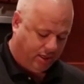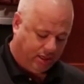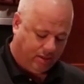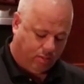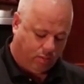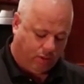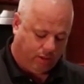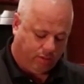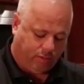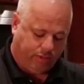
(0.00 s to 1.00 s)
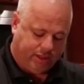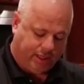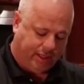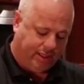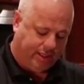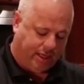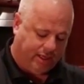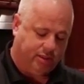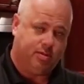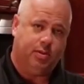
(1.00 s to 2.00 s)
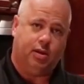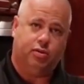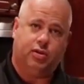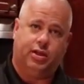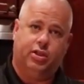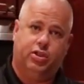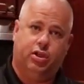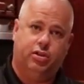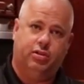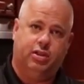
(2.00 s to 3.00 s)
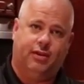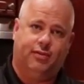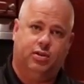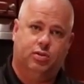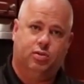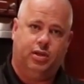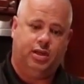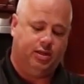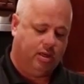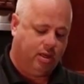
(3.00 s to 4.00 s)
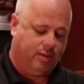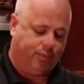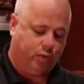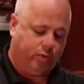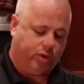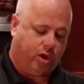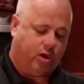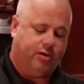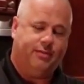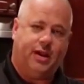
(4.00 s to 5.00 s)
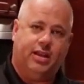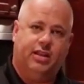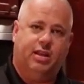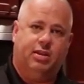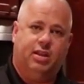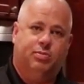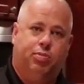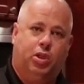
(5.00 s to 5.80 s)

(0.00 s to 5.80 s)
And the reason I did that is so I could show you the difference between the hard fat that is